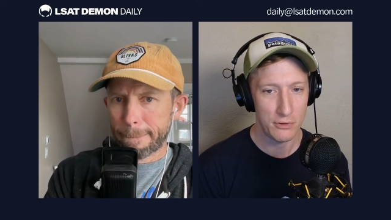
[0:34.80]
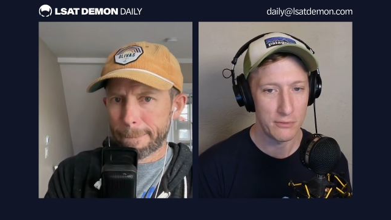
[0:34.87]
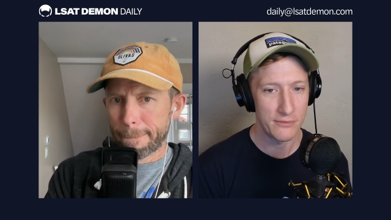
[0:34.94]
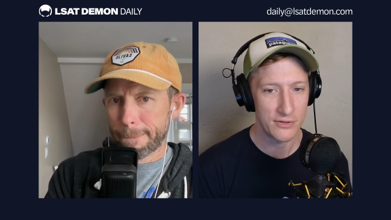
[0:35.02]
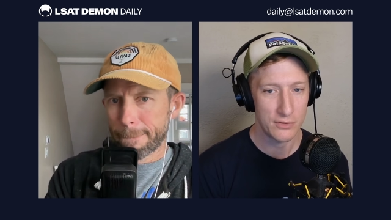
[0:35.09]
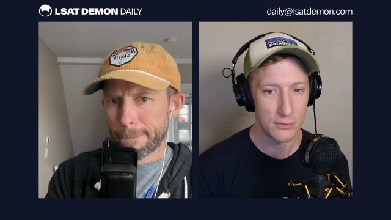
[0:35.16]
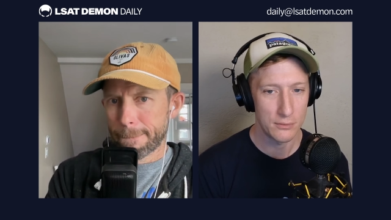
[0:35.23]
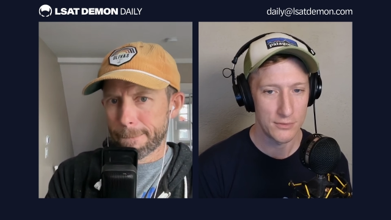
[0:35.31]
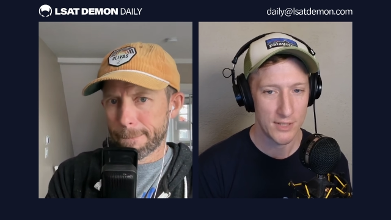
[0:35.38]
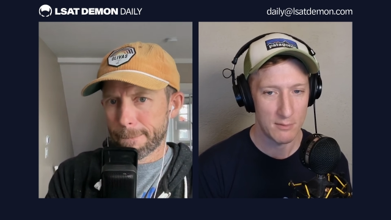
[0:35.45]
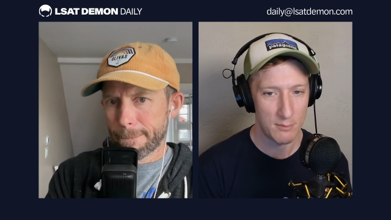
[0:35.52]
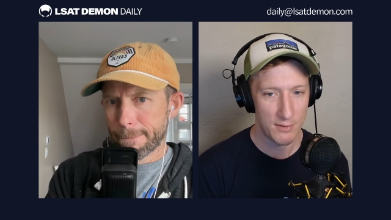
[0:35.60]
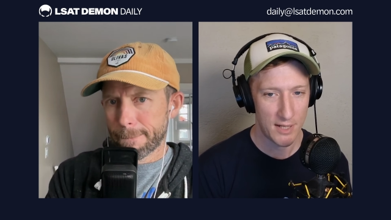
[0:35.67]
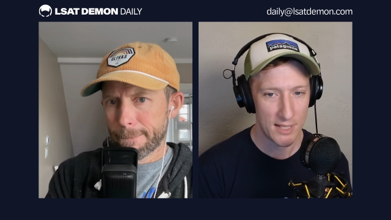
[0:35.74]
Speaker 1: of the schools I'm
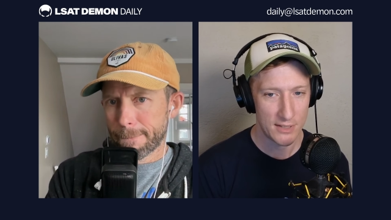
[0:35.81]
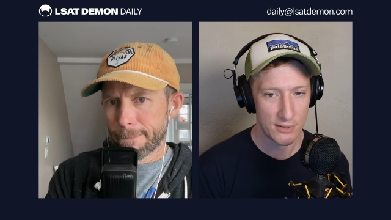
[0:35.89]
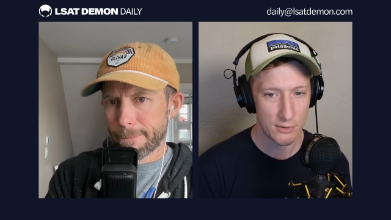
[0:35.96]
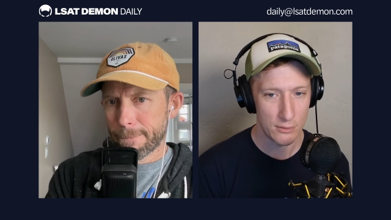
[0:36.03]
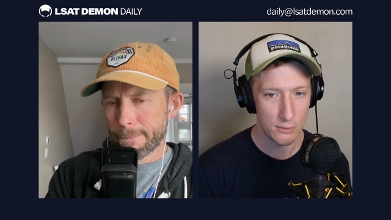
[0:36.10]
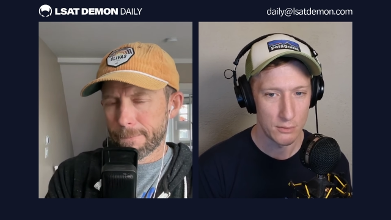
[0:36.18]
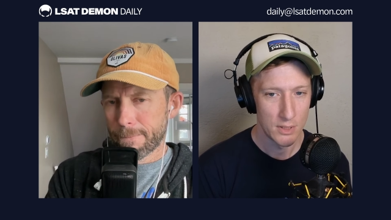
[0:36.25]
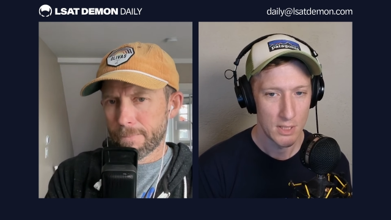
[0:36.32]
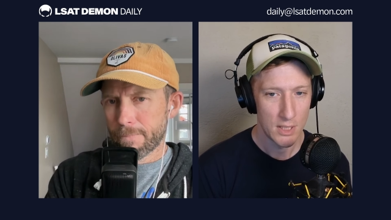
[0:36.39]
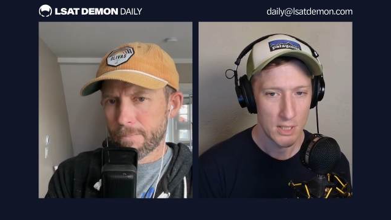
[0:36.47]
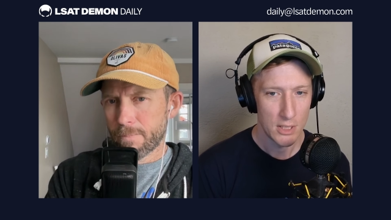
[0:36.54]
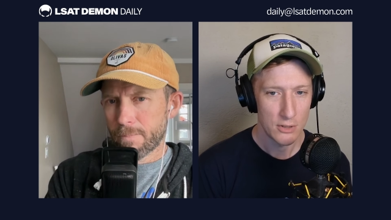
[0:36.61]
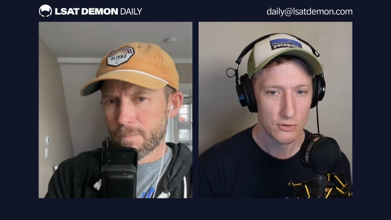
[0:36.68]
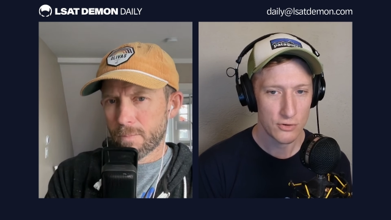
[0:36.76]
applying to
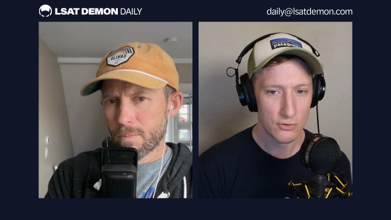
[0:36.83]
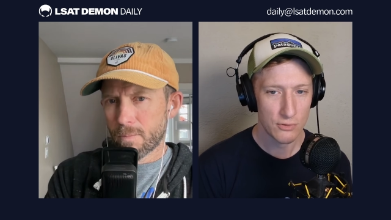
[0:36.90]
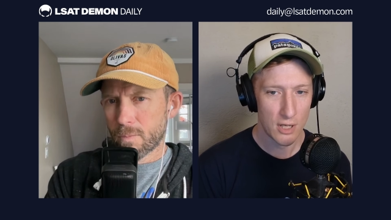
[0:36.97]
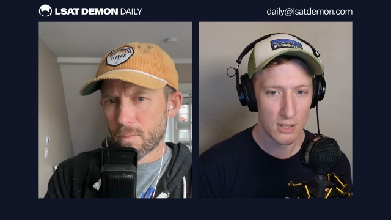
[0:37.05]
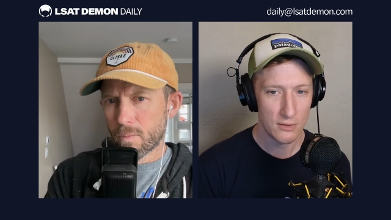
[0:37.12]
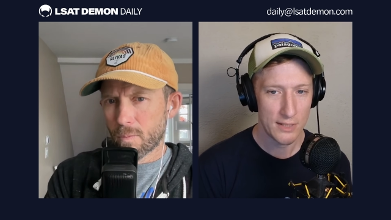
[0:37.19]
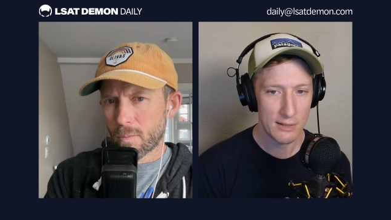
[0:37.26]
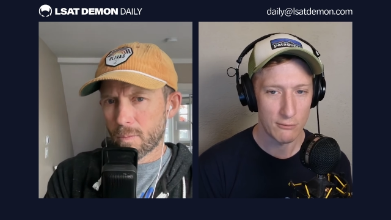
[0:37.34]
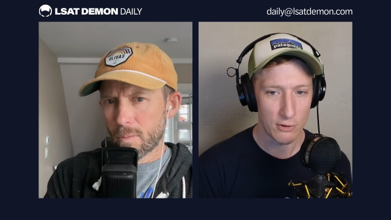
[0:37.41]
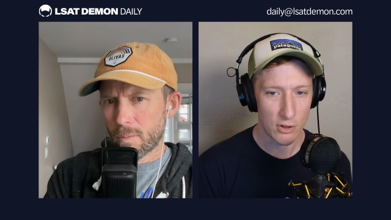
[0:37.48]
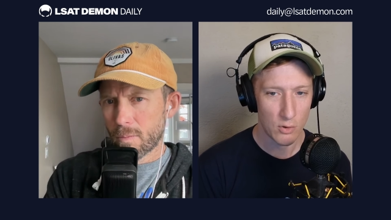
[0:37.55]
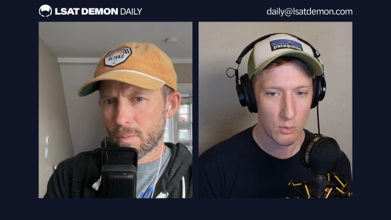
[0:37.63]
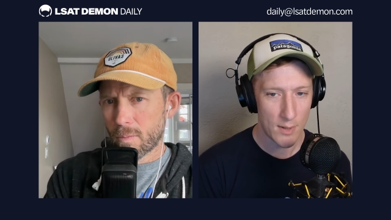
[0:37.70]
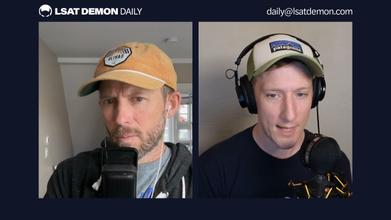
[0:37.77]
strongly
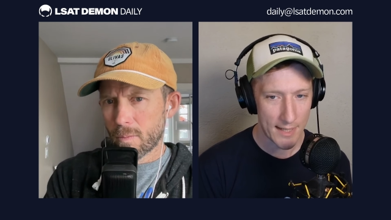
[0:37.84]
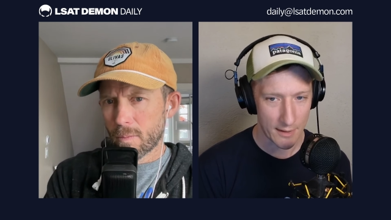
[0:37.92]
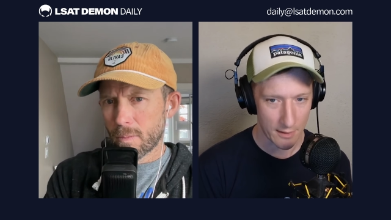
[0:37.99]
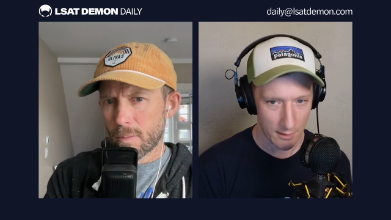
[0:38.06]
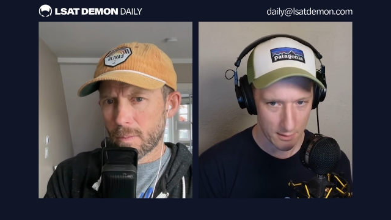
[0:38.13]
require